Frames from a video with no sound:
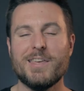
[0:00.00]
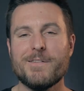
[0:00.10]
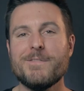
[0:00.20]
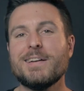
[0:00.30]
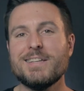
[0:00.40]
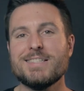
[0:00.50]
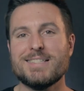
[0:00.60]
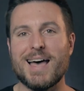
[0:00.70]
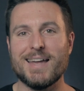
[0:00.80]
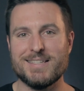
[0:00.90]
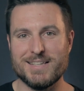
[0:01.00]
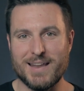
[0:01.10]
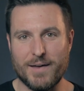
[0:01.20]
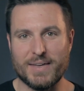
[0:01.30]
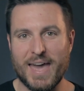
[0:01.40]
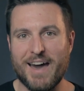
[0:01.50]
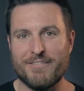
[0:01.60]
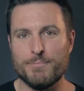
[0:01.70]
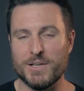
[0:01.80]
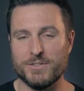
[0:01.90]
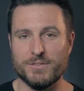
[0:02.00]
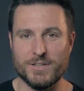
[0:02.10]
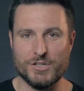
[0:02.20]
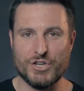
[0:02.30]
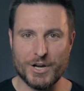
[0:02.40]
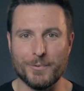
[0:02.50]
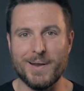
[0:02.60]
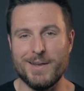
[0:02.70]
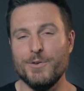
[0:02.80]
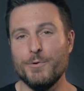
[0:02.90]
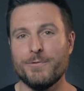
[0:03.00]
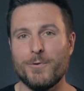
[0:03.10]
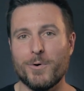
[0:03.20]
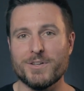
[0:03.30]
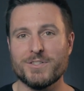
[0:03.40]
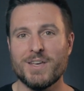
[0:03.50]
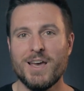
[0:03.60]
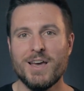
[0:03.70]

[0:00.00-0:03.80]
The affected side didn't have a calf muscle to generate new force,